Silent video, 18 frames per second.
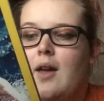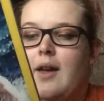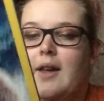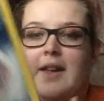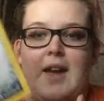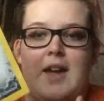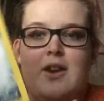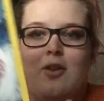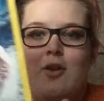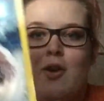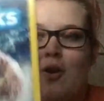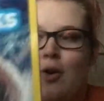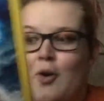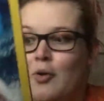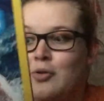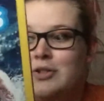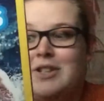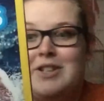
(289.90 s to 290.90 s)
Again,
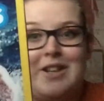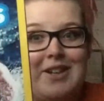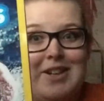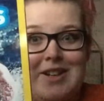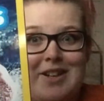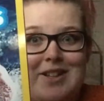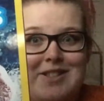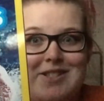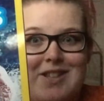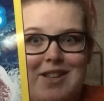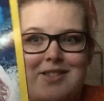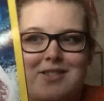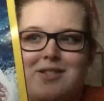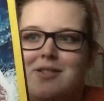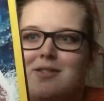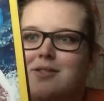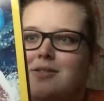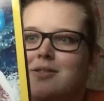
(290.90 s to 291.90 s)
only 99
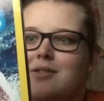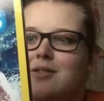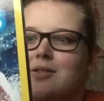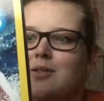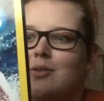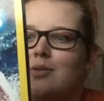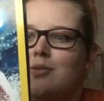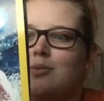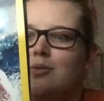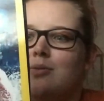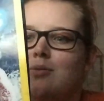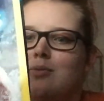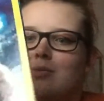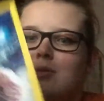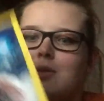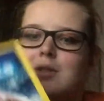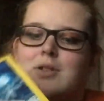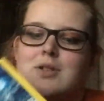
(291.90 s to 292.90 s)
cents.
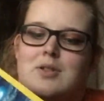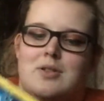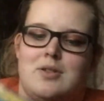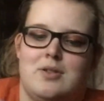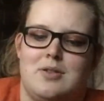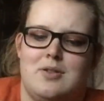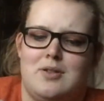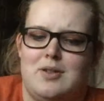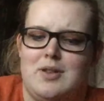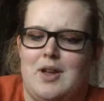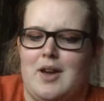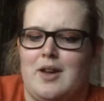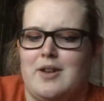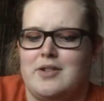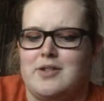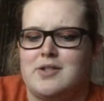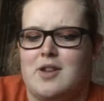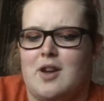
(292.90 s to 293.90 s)
So yeah,
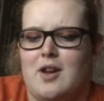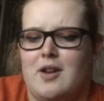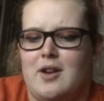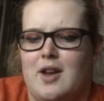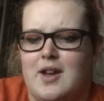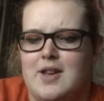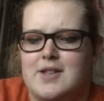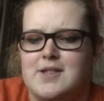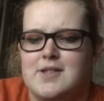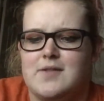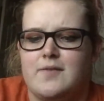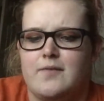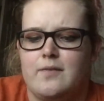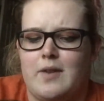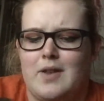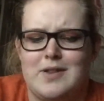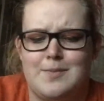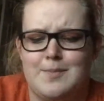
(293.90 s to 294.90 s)
and it's got
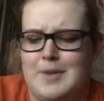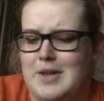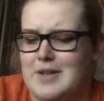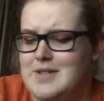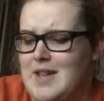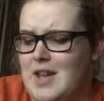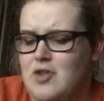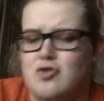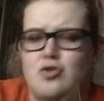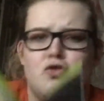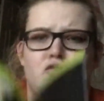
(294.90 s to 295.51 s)
it's National